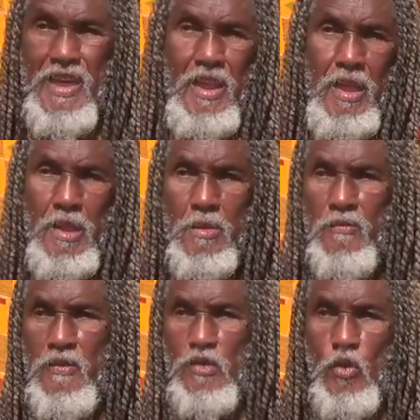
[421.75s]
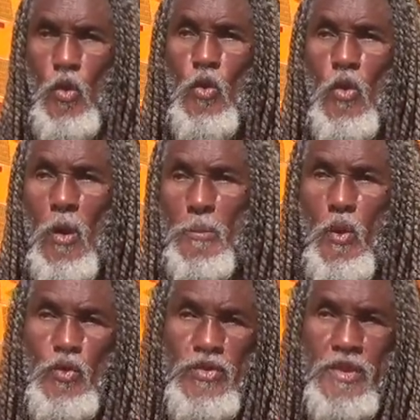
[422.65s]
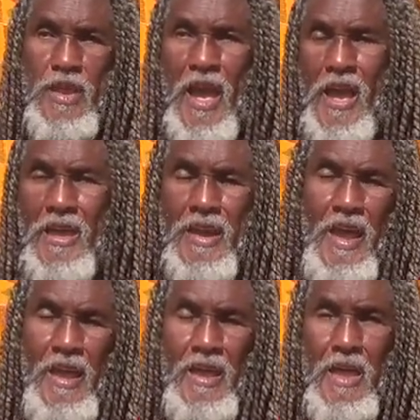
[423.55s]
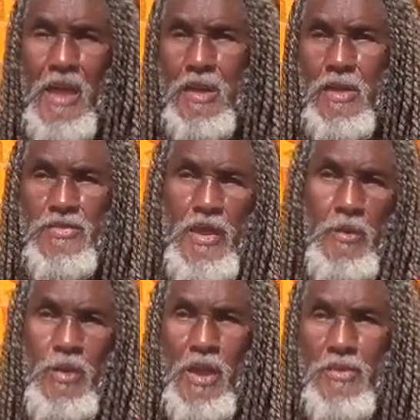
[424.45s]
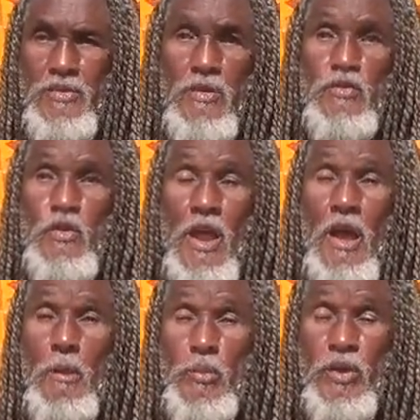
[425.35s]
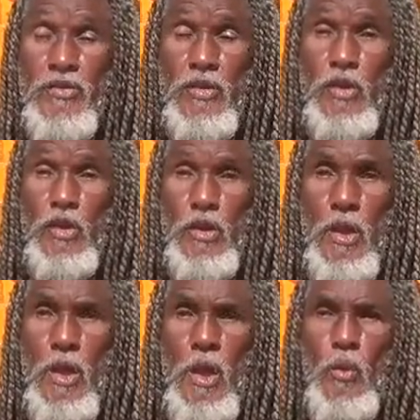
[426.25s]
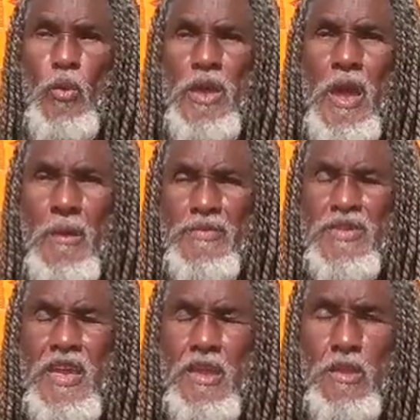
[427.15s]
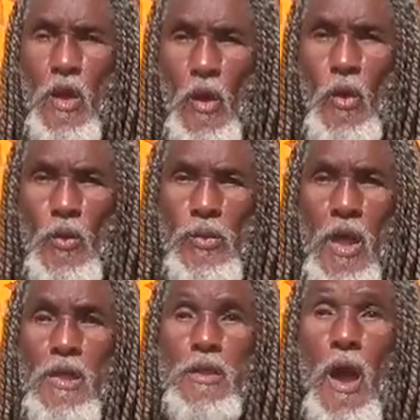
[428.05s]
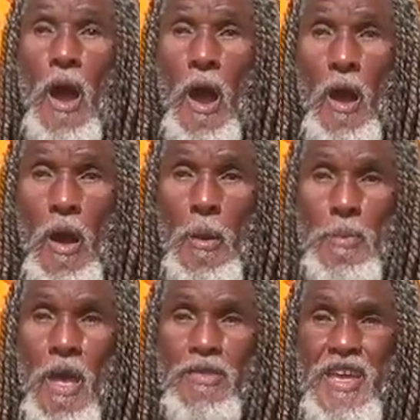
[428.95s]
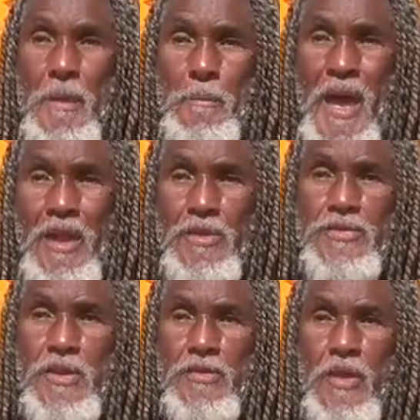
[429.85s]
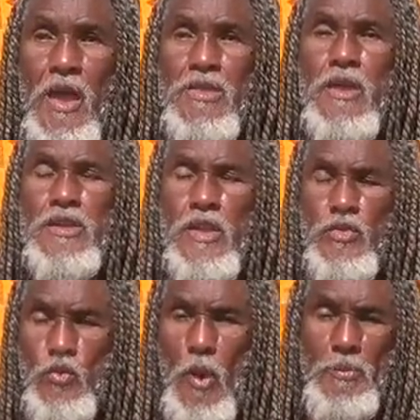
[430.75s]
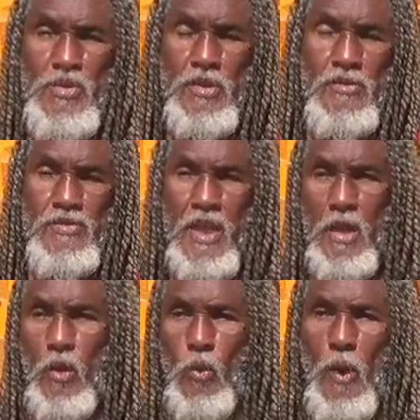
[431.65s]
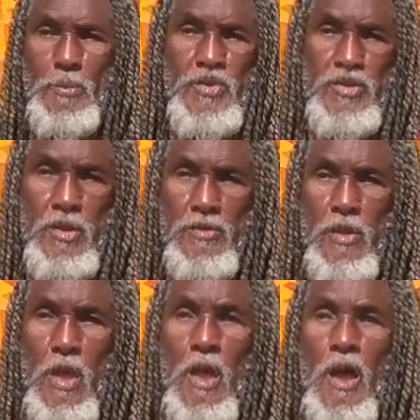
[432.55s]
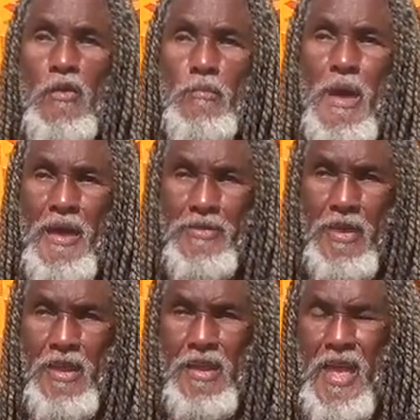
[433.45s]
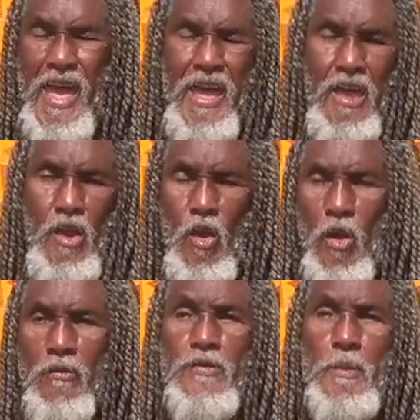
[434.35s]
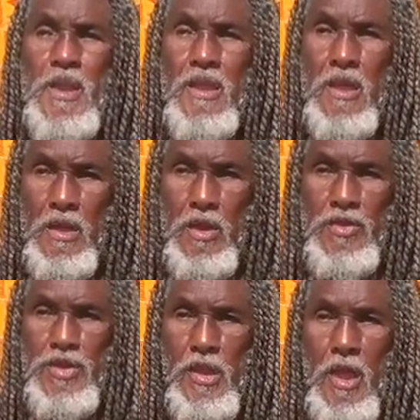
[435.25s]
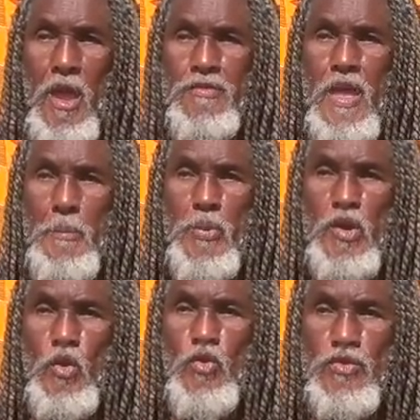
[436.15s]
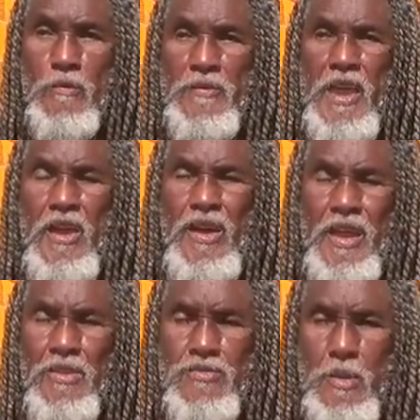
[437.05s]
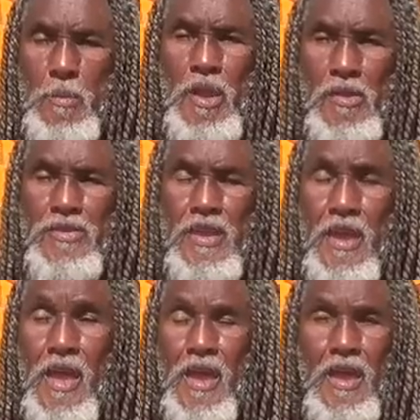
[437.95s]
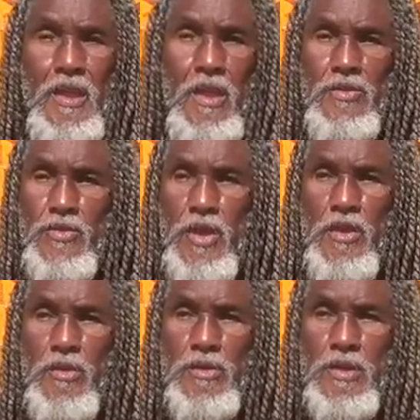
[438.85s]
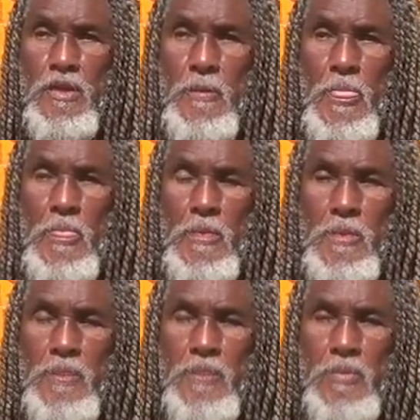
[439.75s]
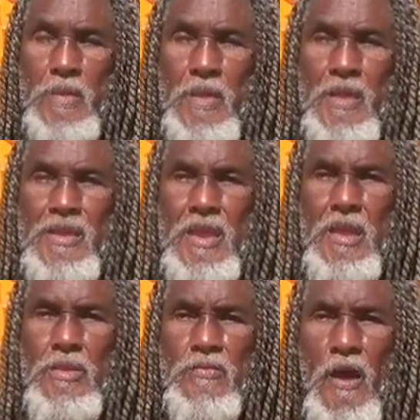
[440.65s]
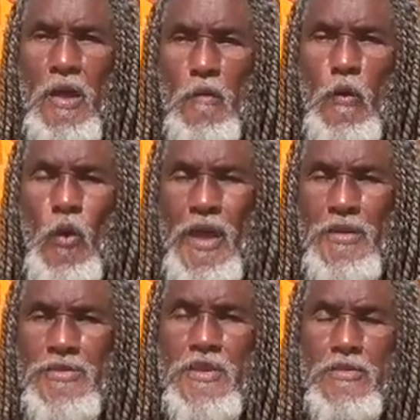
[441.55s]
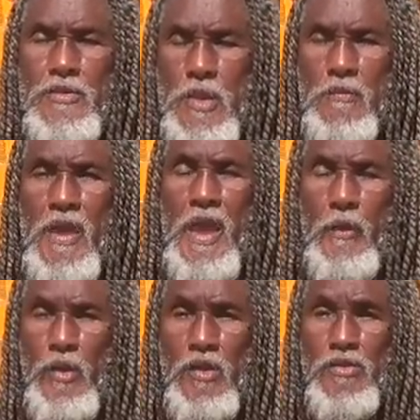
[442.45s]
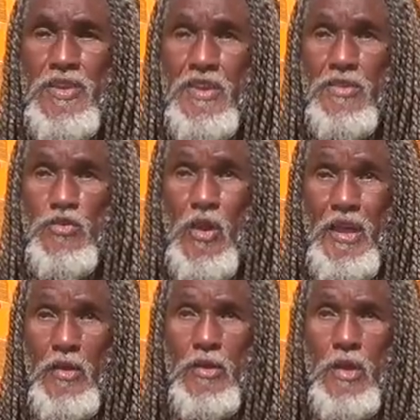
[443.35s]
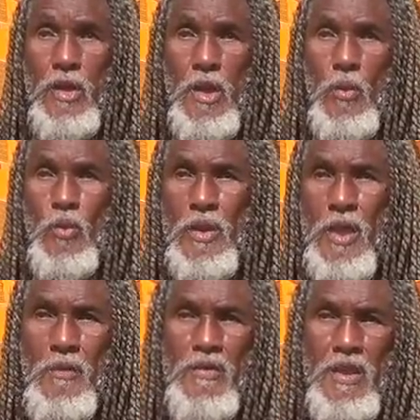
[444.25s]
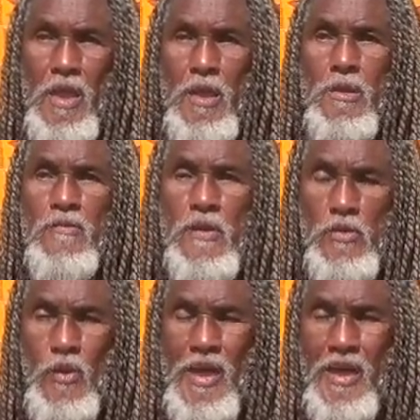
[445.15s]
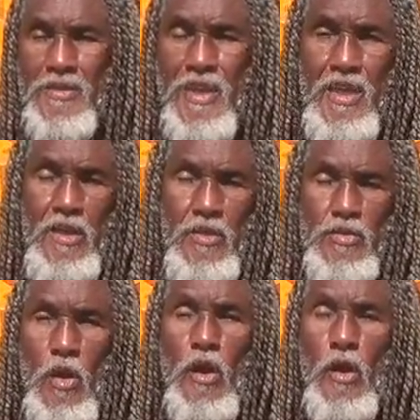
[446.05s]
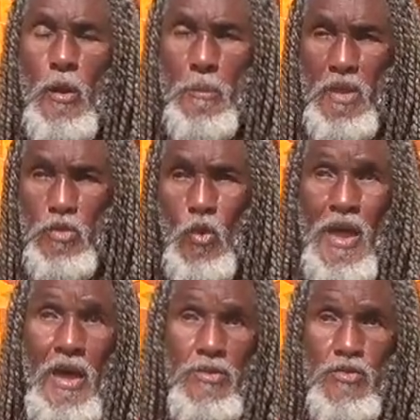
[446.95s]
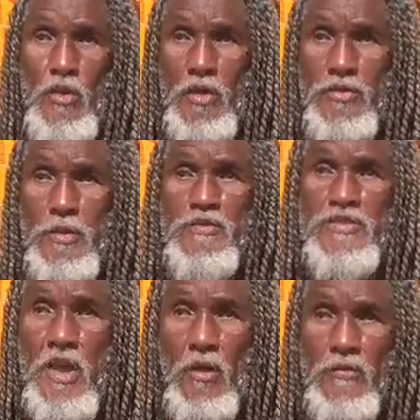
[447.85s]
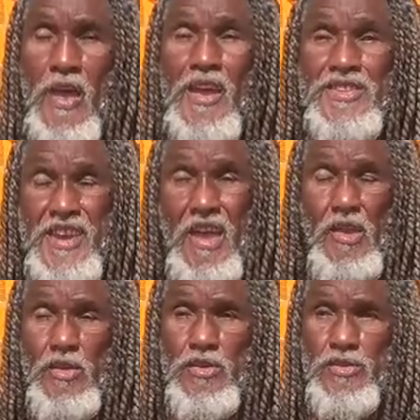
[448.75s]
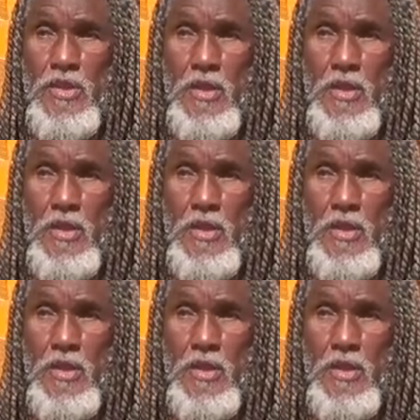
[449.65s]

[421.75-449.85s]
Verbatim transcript: any individual who approached the I&I and the sacred ancestral Naga priesthood, we have seen the hurt, the harm, the imbalances, the disruptions and corruptions of masculine and or feminine energy that produce severe instability and insecurity. These vulnerable and sensitive areas get triggered whenever an individual has his or her mental constructs of self challenged.